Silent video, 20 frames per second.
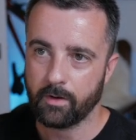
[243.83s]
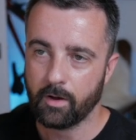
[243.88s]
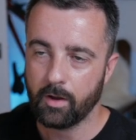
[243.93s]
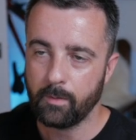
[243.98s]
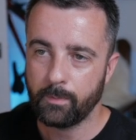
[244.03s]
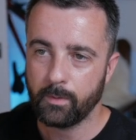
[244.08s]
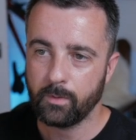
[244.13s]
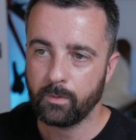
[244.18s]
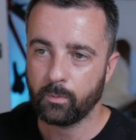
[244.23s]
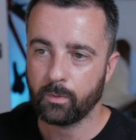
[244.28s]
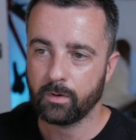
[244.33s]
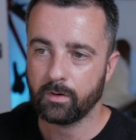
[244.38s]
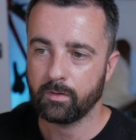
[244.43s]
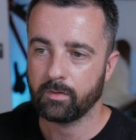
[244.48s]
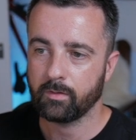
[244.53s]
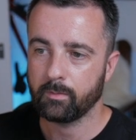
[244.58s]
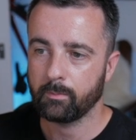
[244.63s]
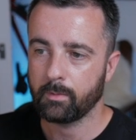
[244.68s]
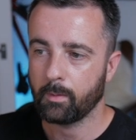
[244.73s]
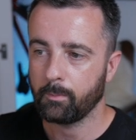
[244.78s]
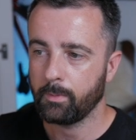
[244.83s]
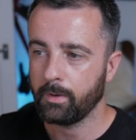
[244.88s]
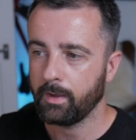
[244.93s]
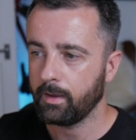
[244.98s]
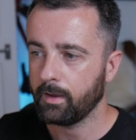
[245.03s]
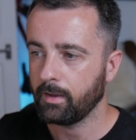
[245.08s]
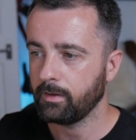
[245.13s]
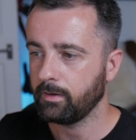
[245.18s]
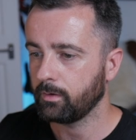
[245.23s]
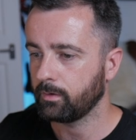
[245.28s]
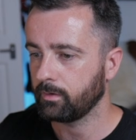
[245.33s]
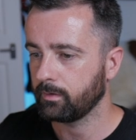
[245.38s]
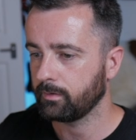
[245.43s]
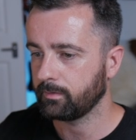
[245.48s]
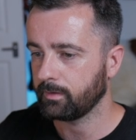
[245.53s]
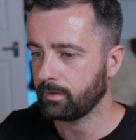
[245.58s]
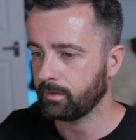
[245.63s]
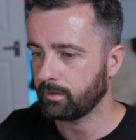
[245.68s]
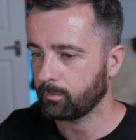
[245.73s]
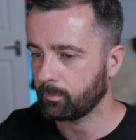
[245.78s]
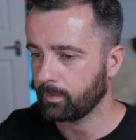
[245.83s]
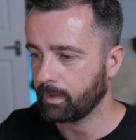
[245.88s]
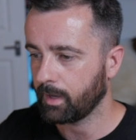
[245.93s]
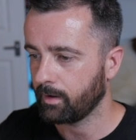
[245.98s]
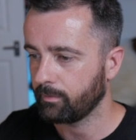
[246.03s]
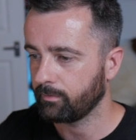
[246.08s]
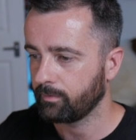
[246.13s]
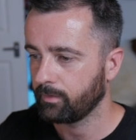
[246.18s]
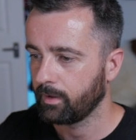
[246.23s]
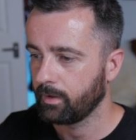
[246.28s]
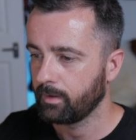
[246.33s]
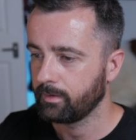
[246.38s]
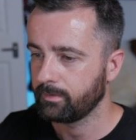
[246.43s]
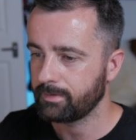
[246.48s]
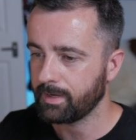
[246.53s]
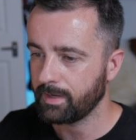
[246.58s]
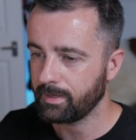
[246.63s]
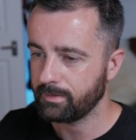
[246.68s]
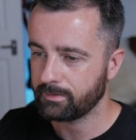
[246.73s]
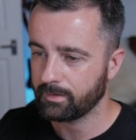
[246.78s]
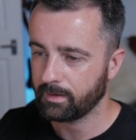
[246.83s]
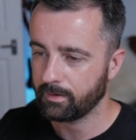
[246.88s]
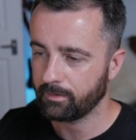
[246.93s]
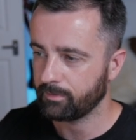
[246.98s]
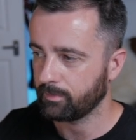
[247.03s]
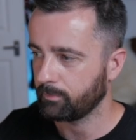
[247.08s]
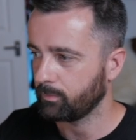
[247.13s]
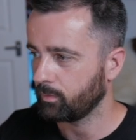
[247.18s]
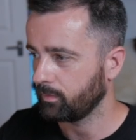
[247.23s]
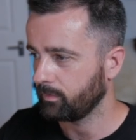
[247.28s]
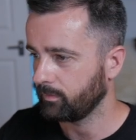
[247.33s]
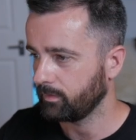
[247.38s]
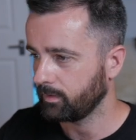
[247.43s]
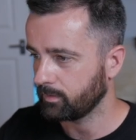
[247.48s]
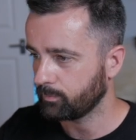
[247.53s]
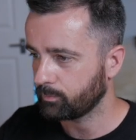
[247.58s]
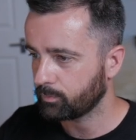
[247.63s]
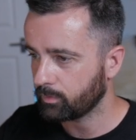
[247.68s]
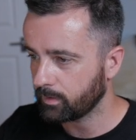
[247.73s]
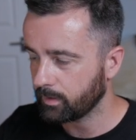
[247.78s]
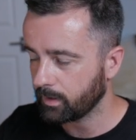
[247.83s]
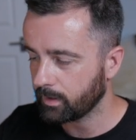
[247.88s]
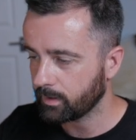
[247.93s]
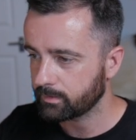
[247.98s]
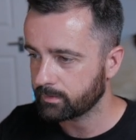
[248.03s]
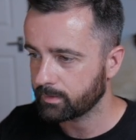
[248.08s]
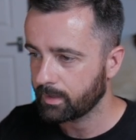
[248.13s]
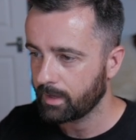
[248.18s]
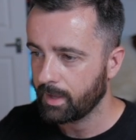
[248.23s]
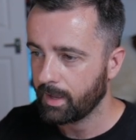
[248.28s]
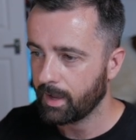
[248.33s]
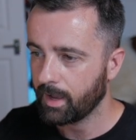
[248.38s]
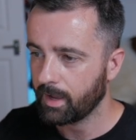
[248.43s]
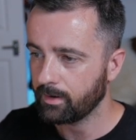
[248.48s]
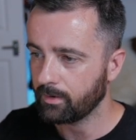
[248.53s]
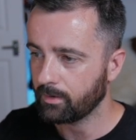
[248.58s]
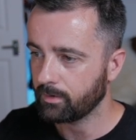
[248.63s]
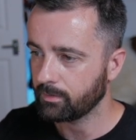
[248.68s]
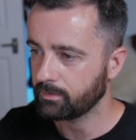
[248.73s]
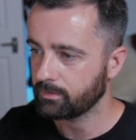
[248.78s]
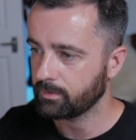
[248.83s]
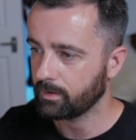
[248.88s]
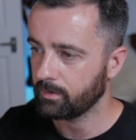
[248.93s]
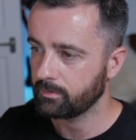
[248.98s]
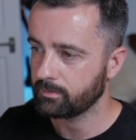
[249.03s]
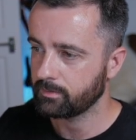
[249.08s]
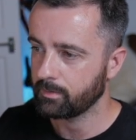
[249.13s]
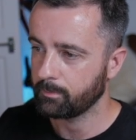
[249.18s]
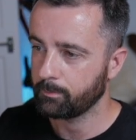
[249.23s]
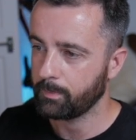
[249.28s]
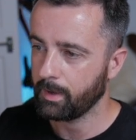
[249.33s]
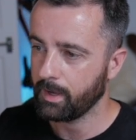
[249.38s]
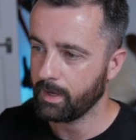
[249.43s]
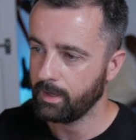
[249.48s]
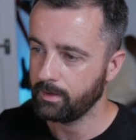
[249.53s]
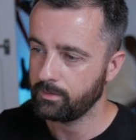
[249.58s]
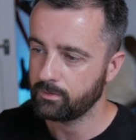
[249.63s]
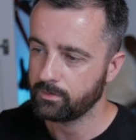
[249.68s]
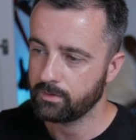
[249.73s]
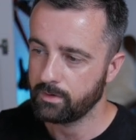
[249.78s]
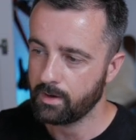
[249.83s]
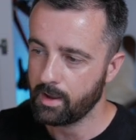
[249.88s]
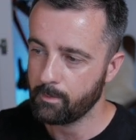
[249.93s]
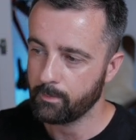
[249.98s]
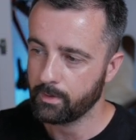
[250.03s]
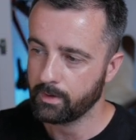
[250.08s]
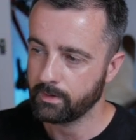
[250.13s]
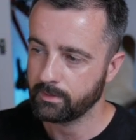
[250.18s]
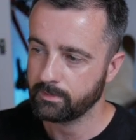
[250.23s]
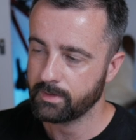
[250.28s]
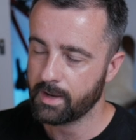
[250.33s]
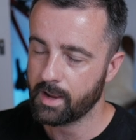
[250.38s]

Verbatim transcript: I opened one of them up here, and you can see that we have data from all of these products and also some page numbers.